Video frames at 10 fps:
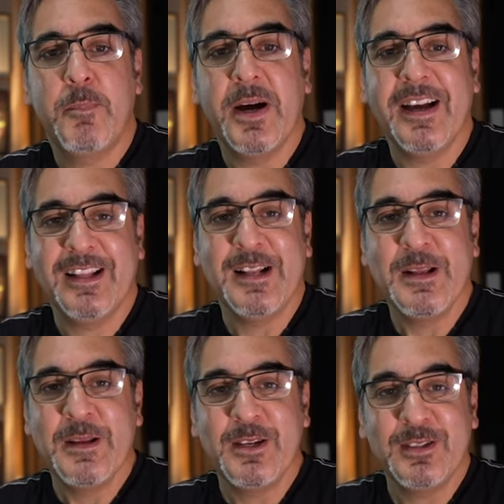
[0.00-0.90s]
But
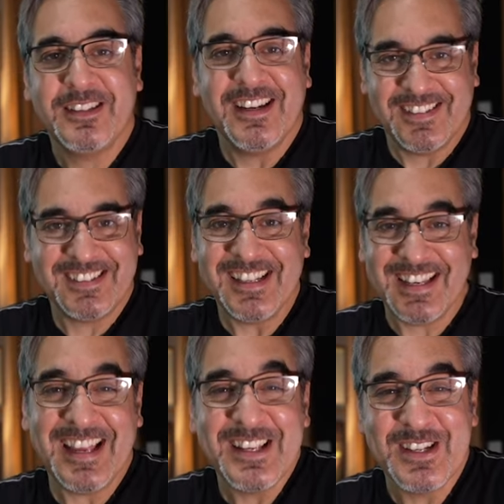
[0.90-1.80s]
they're still
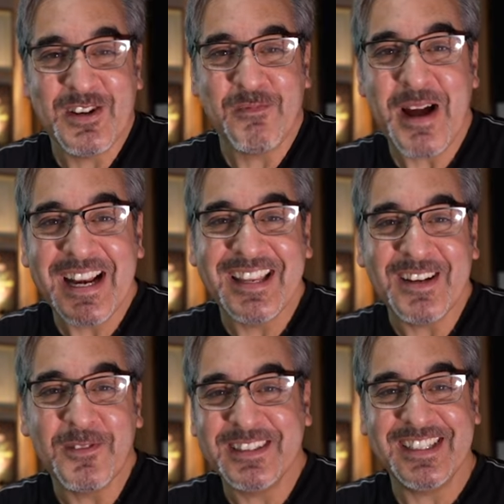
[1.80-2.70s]
getting your
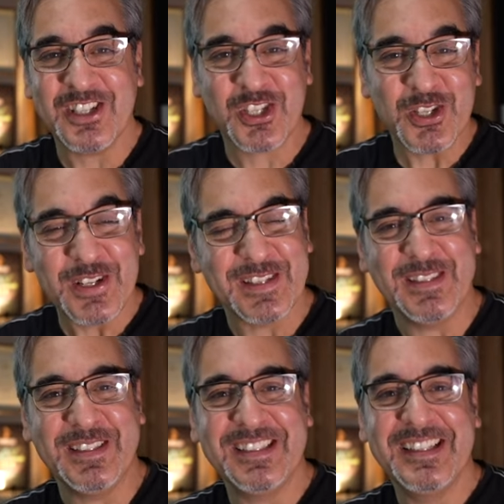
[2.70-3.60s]
money when they
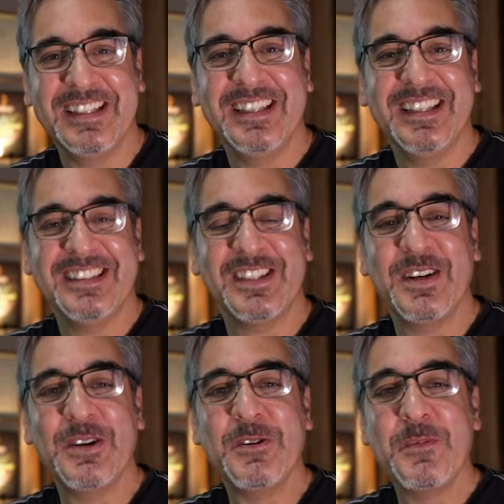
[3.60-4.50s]
shouldn't.
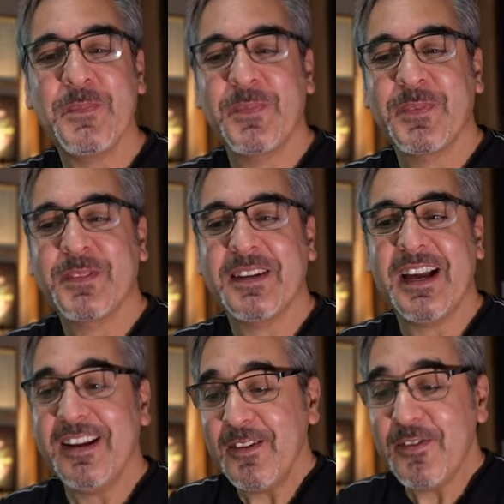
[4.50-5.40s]
So
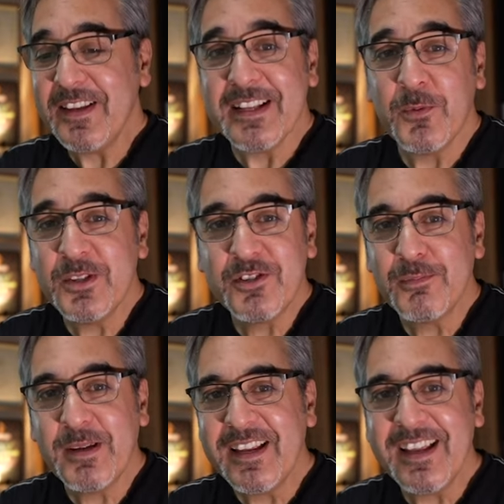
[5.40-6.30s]
I don't think that we
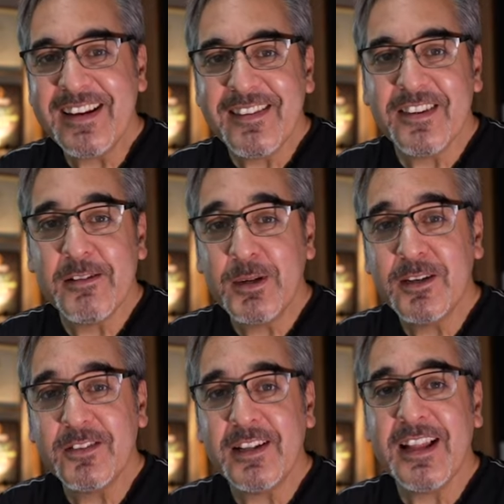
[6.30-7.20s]
should pay anything
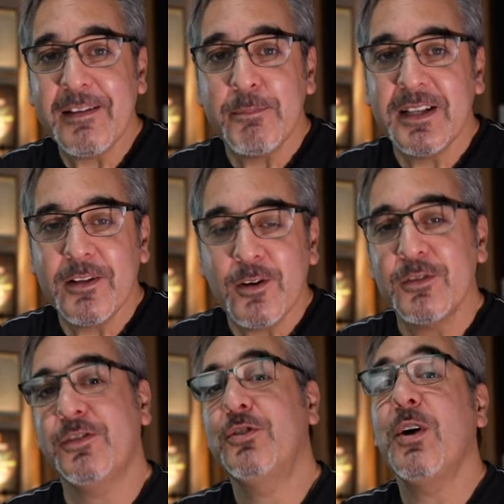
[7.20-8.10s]
because the land
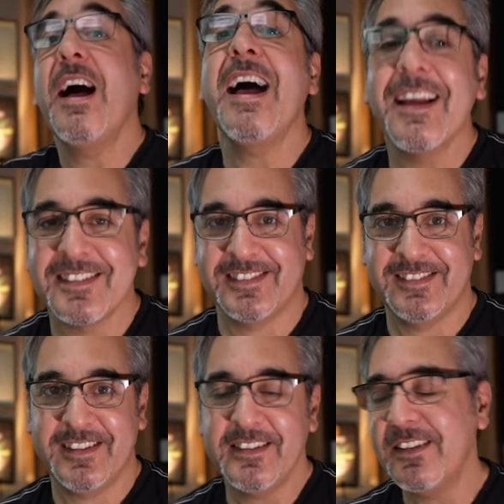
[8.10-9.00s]
belongs to
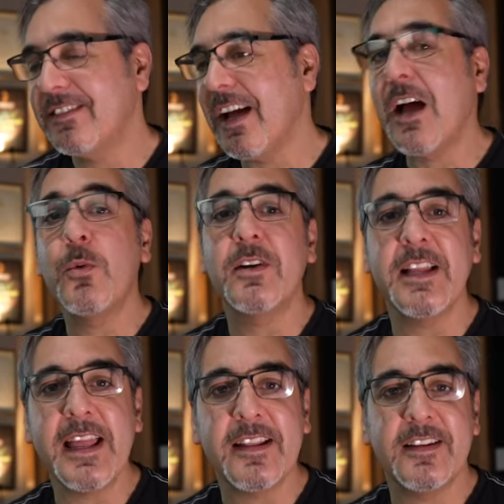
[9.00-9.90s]
us. It is our
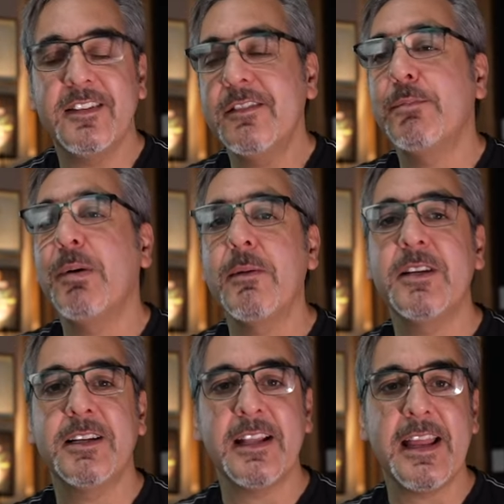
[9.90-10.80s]
land. It is
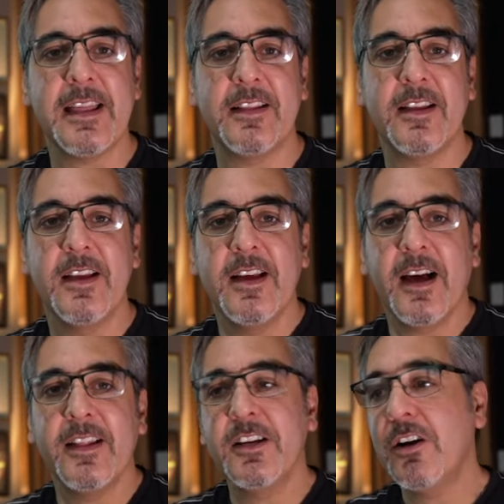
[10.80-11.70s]
public land.
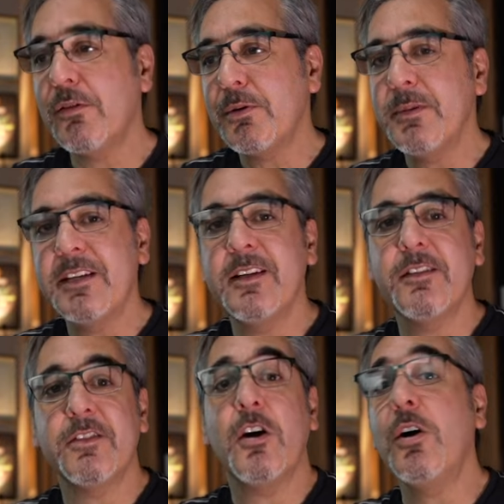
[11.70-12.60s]
And the government
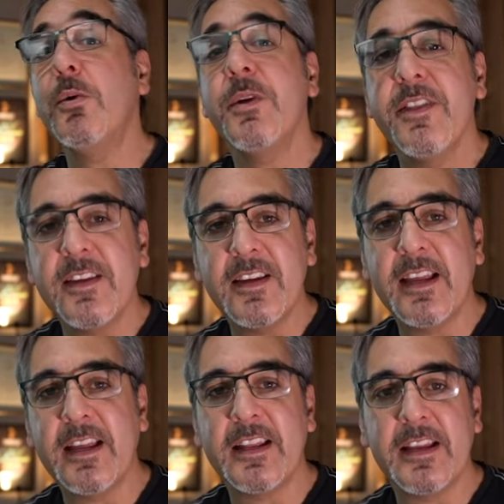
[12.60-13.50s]
is already
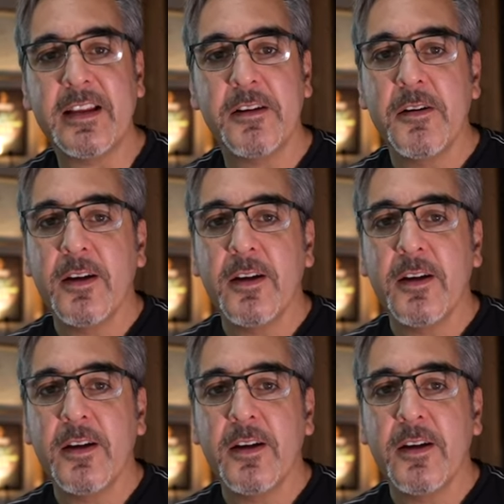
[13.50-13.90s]
getting